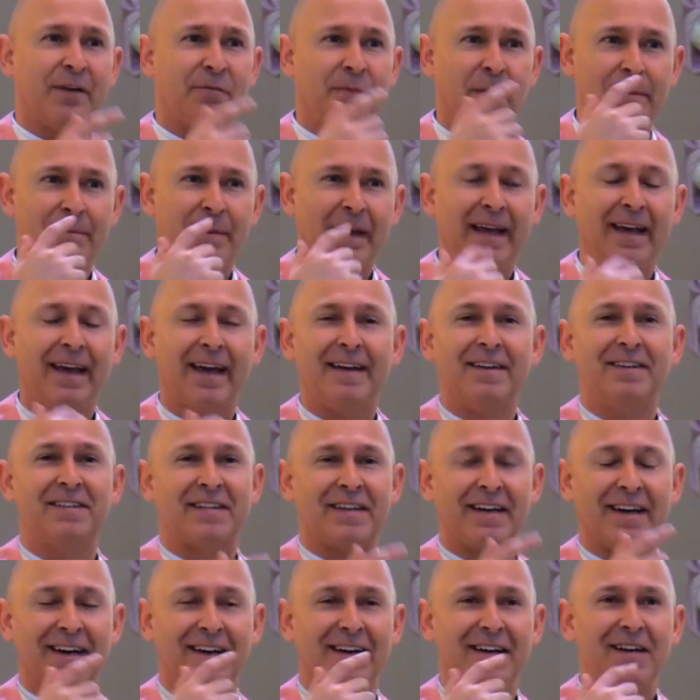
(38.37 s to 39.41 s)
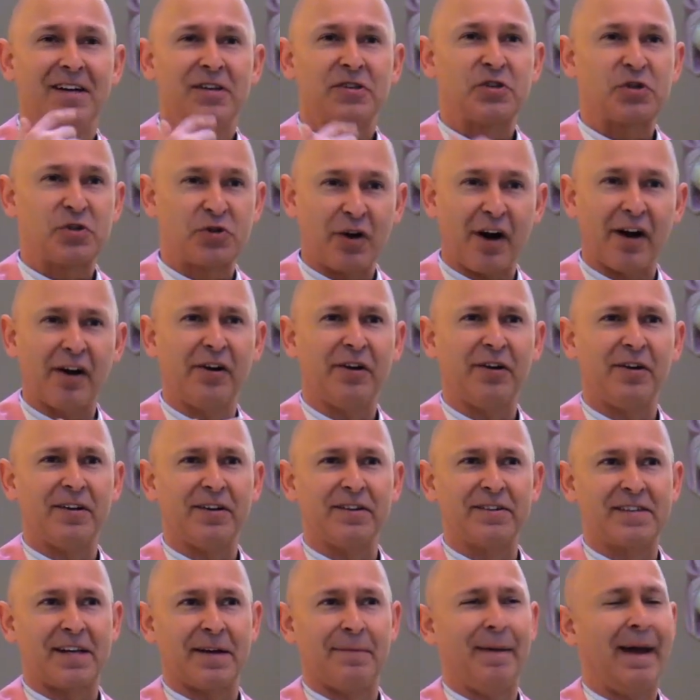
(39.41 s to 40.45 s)
and we begin to
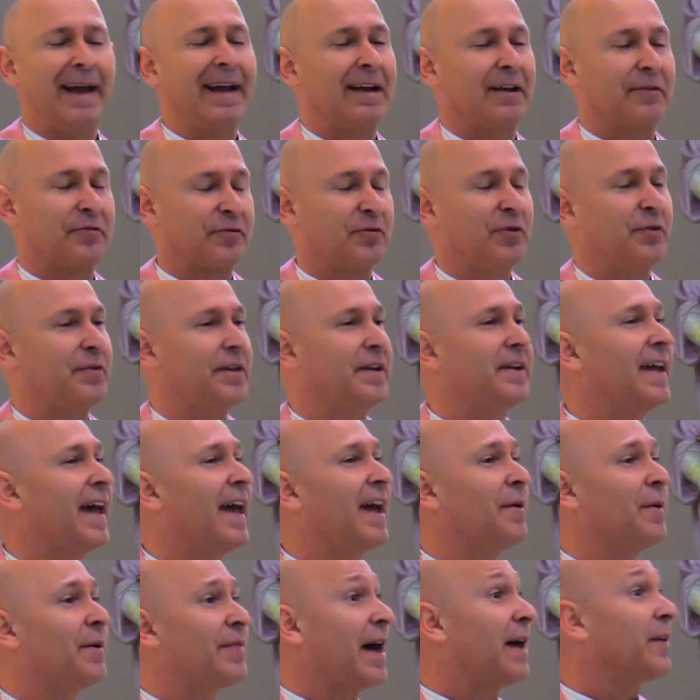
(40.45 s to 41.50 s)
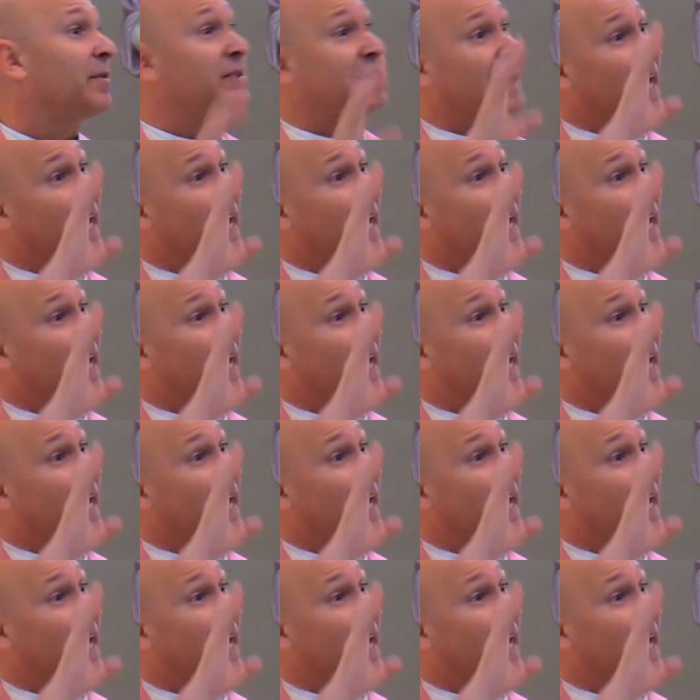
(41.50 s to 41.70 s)
struggle to make it through the day without